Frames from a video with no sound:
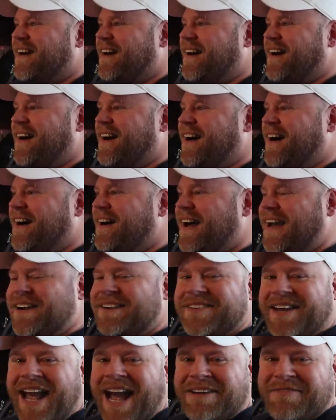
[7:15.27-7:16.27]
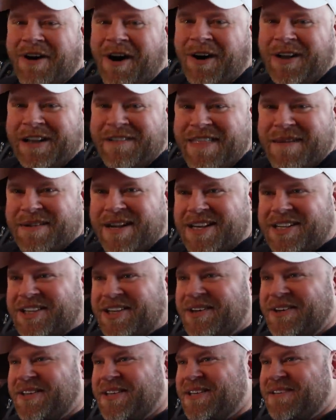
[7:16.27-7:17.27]
I don't have all of them to
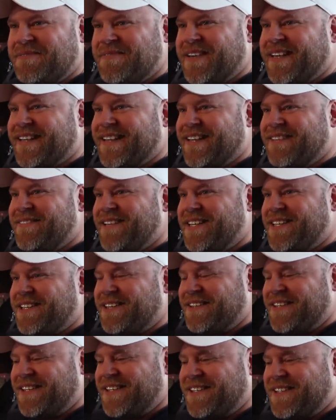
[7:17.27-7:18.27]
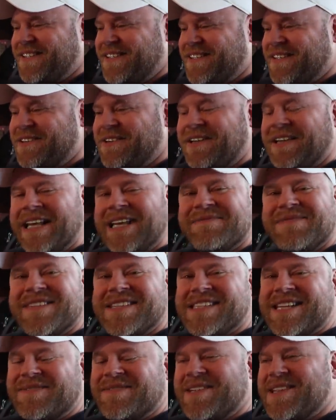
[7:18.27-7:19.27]
show you, but let me show you a little clip
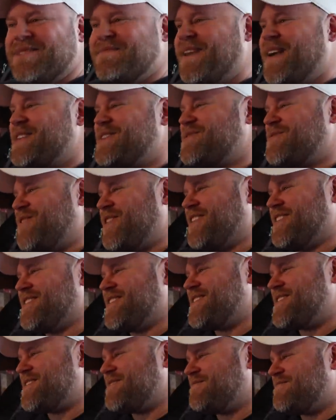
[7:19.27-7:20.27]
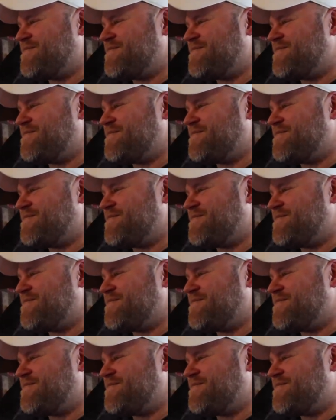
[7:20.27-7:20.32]
of some of the best ones.